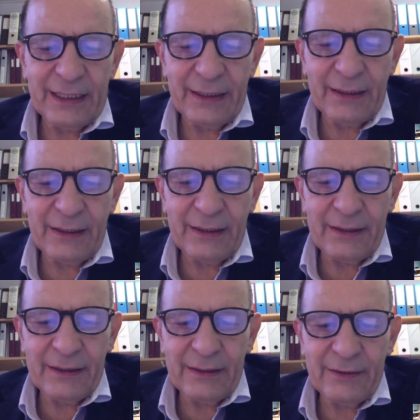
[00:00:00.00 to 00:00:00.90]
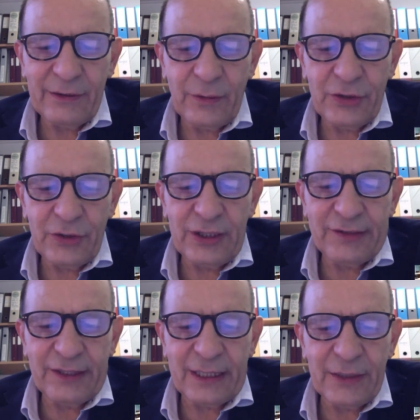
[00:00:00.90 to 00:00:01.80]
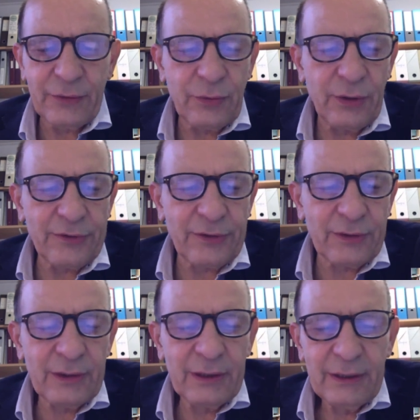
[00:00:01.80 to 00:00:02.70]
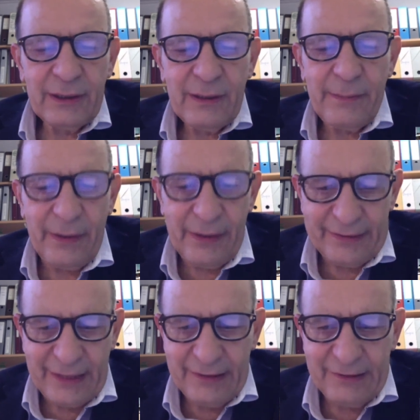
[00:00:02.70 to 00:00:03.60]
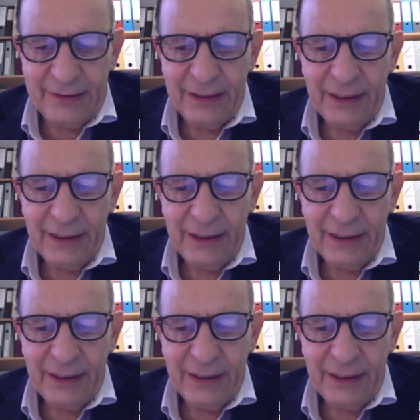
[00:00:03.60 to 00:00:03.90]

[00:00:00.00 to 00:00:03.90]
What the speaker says: the question is thinking to other parasites.